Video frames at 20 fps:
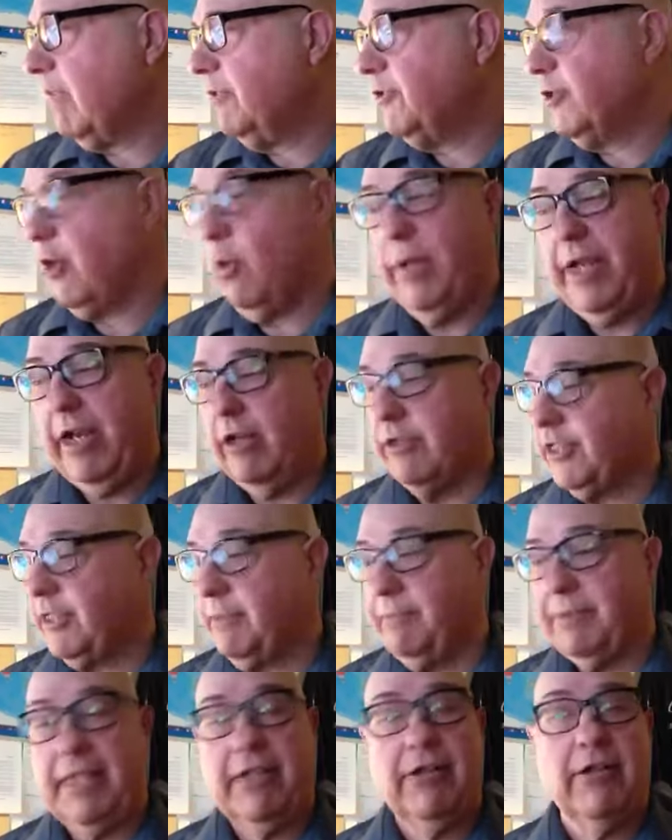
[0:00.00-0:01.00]
So we are
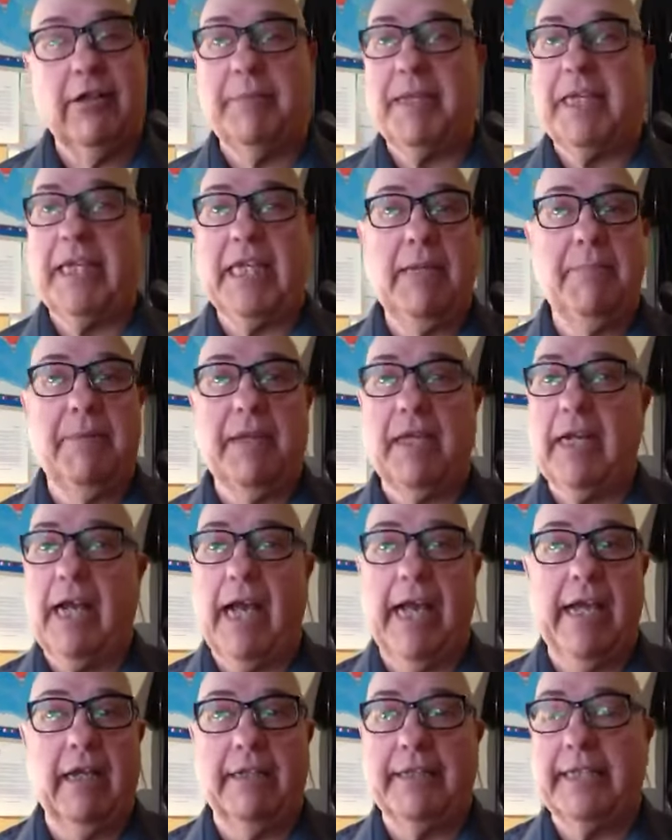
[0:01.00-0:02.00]
simply going to be keeping an
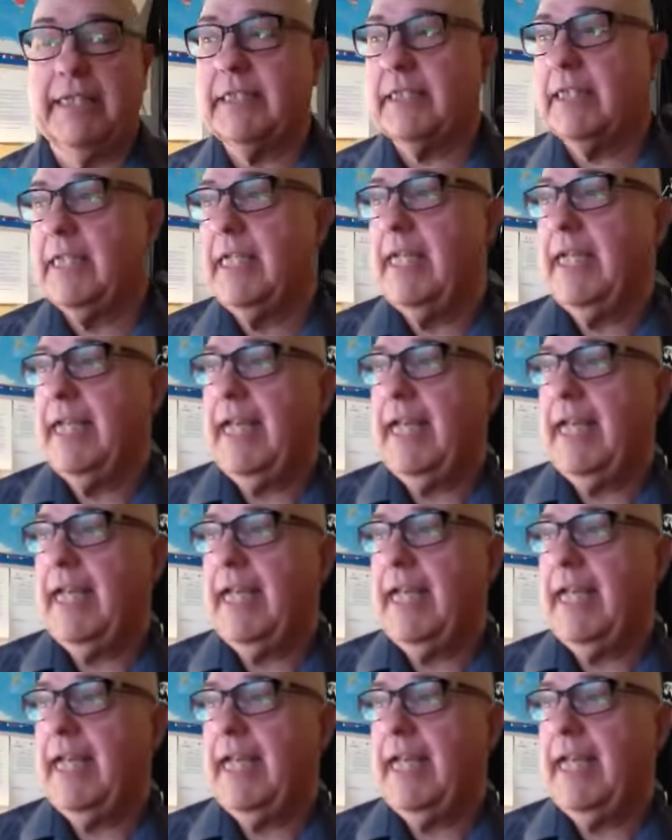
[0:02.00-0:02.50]
eye on this.